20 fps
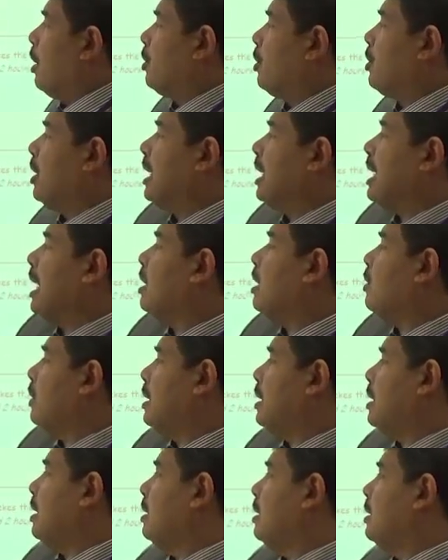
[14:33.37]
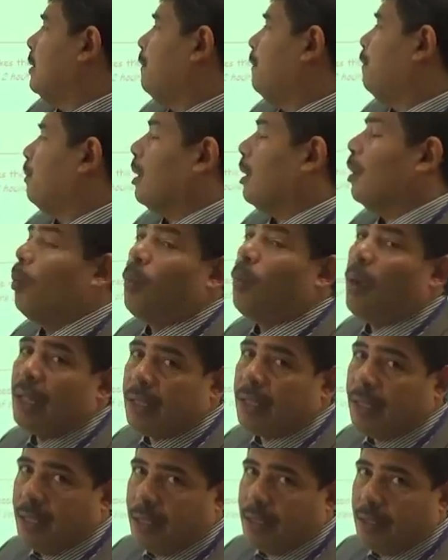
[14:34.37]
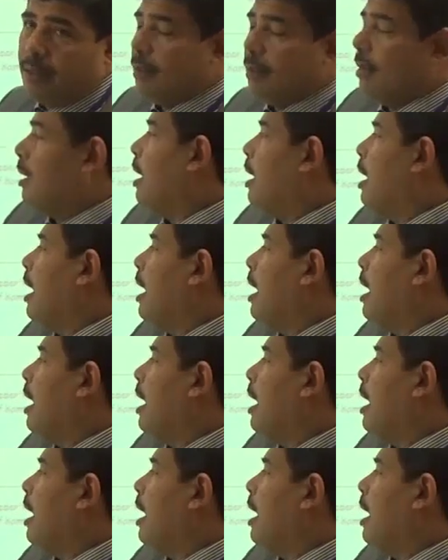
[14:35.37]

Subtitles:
Rhetorical questions, what is it?